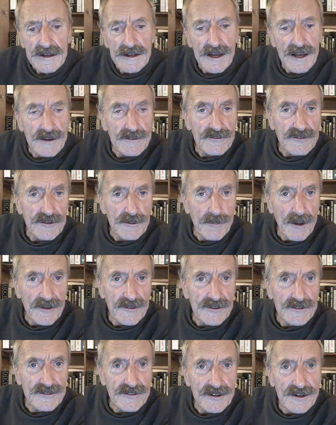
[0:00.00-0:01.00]
and some
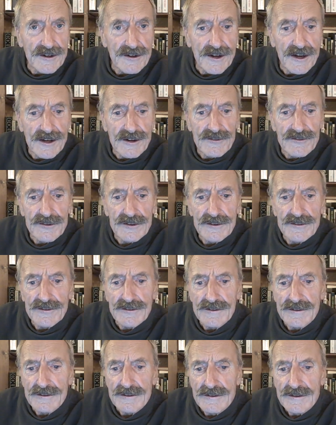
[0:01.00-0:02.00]
other teenagers.